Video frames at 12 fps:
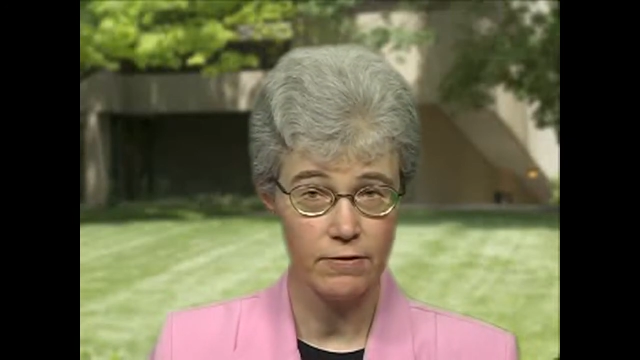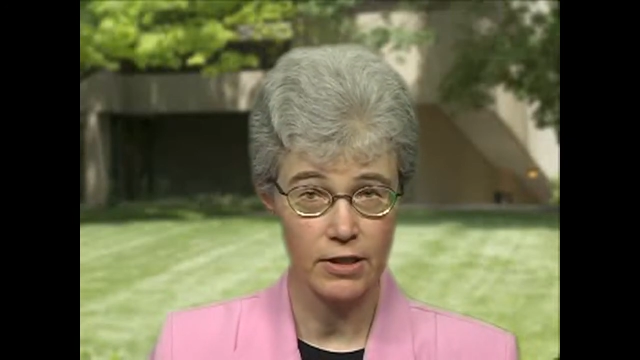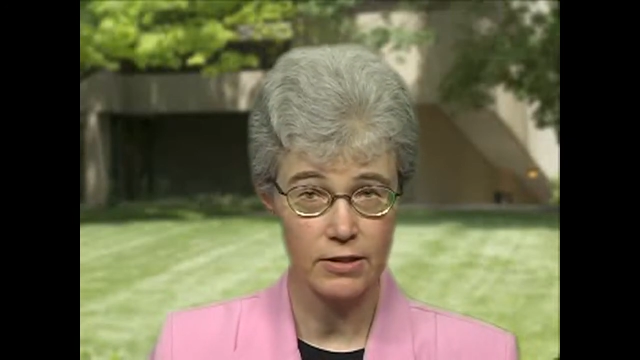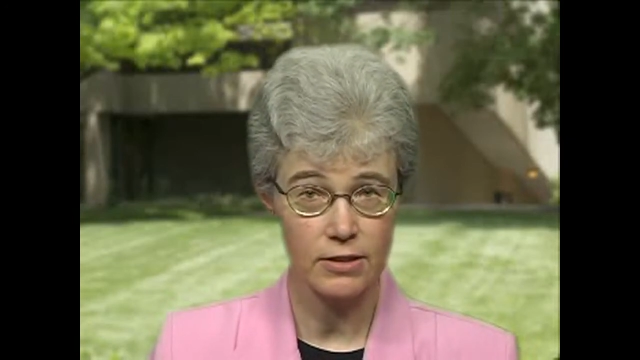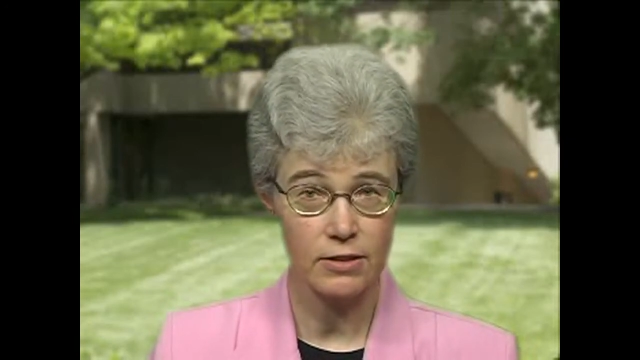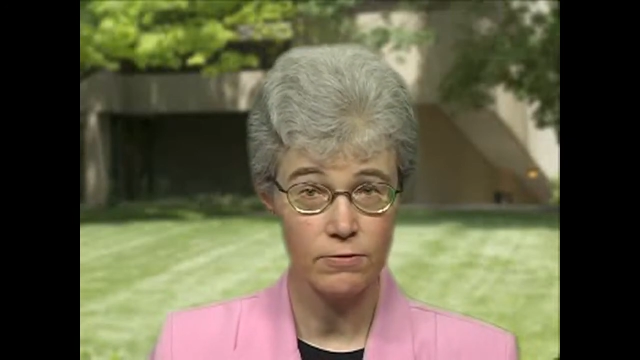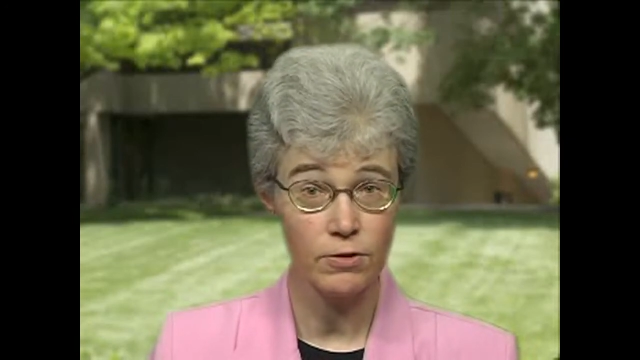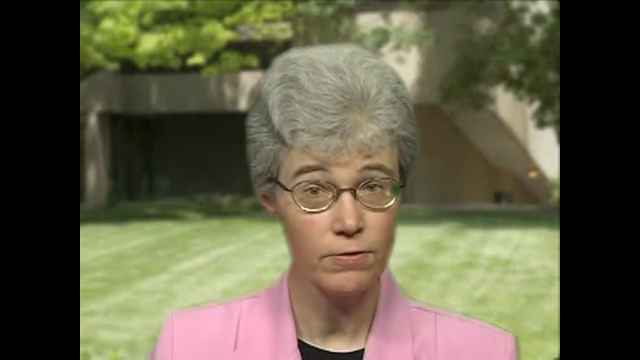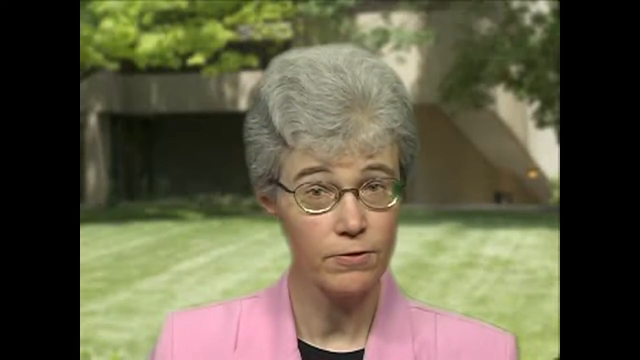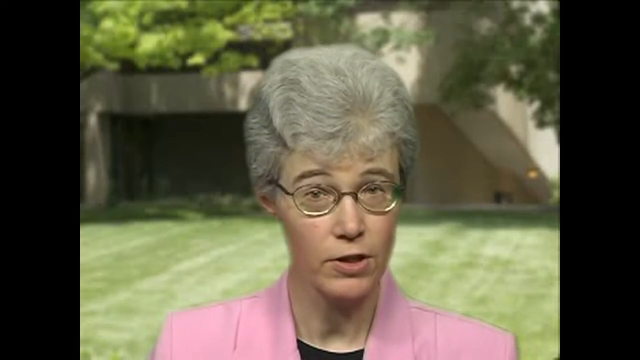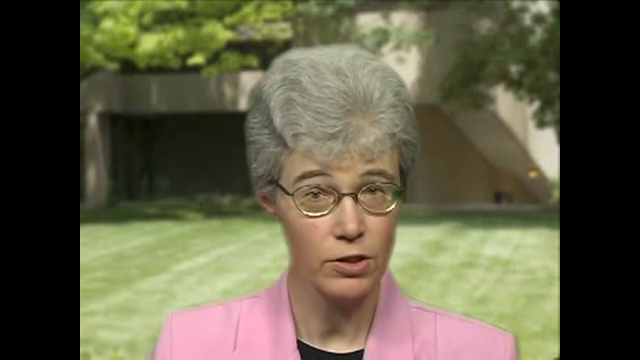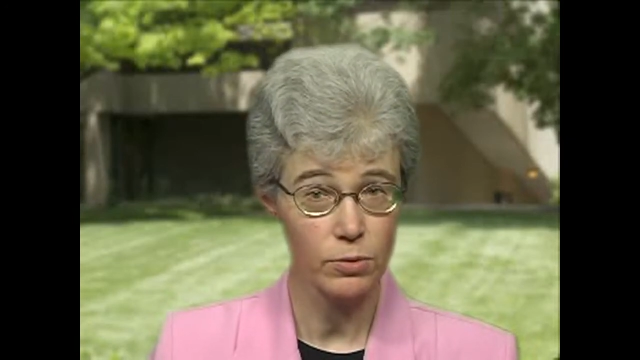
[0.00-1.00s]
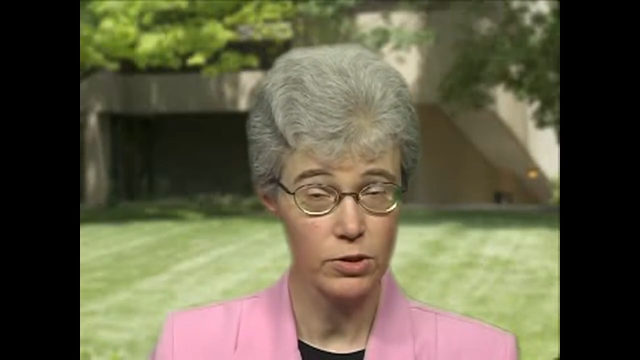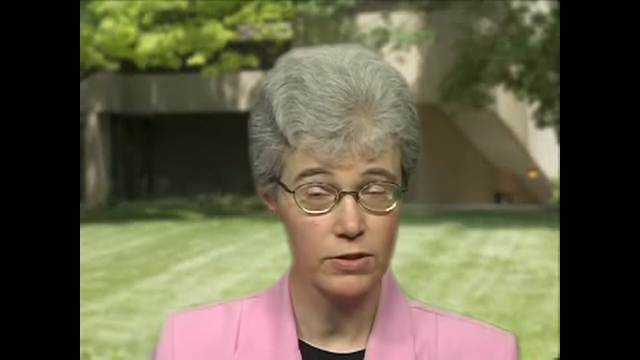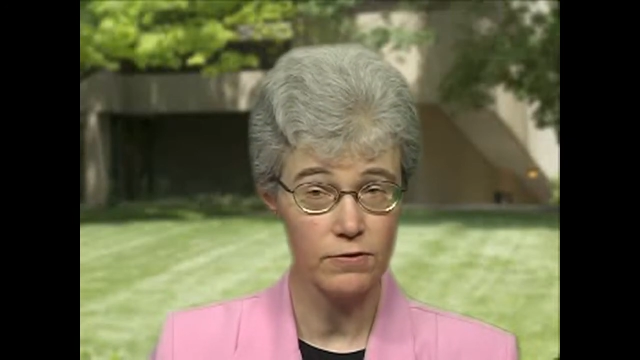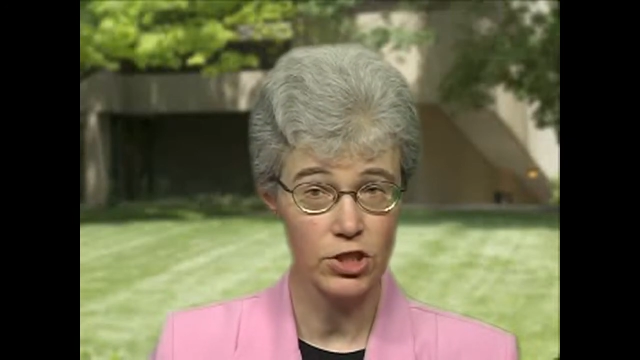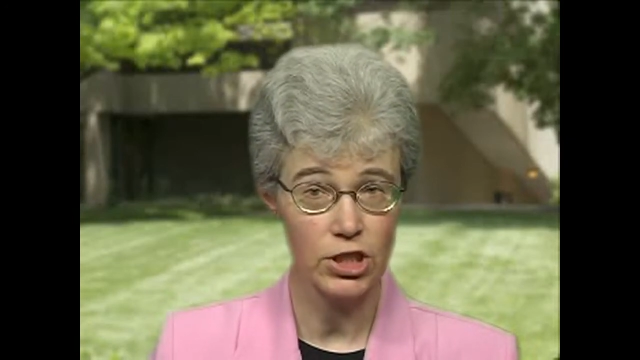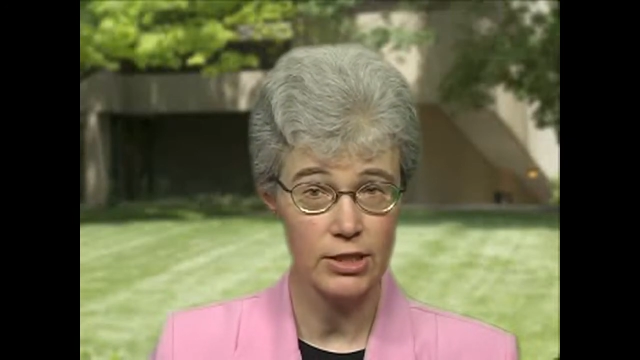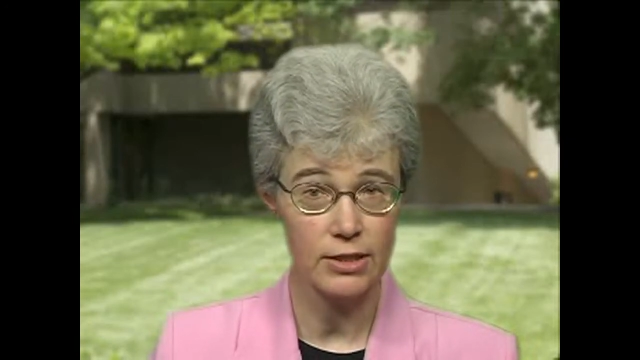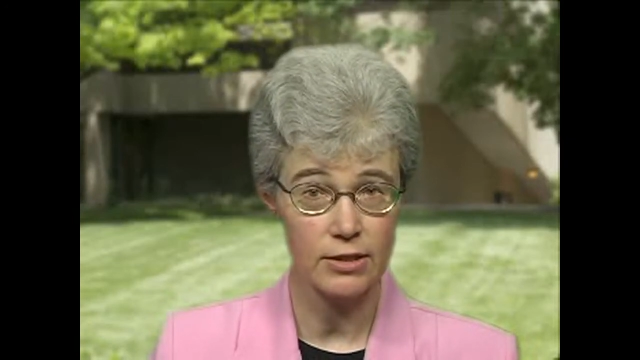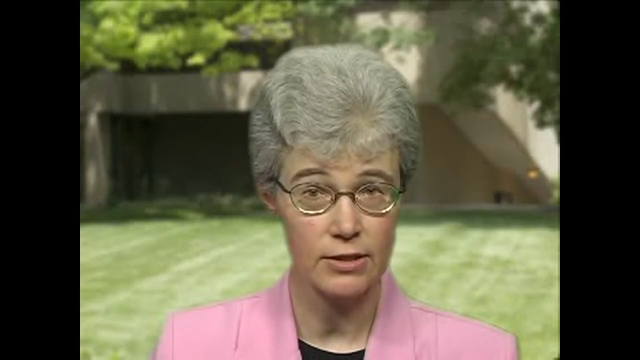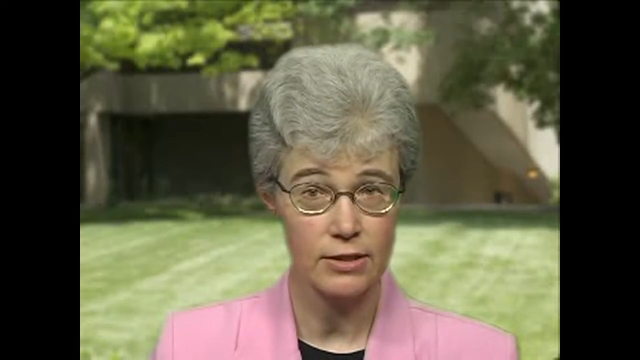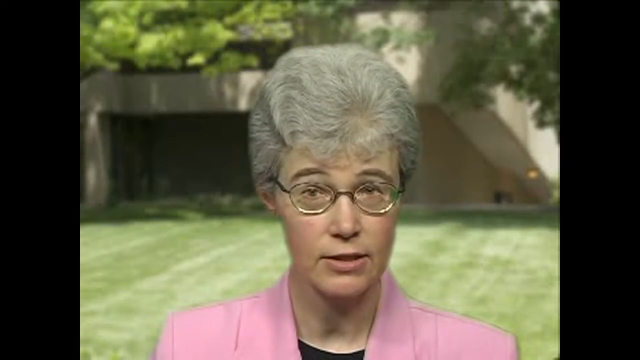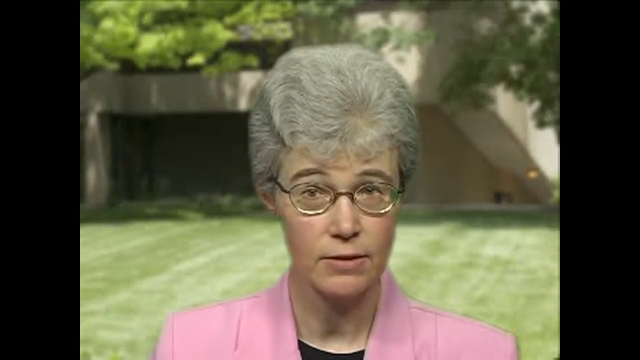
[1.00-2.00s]
events for the followers of
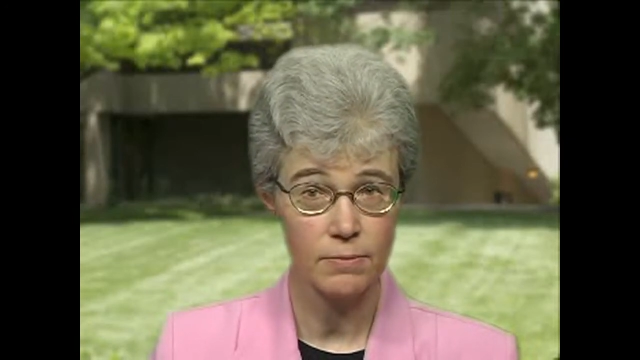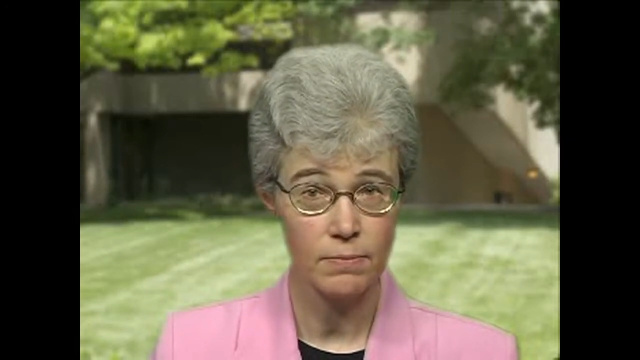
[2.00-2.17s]
Jesus.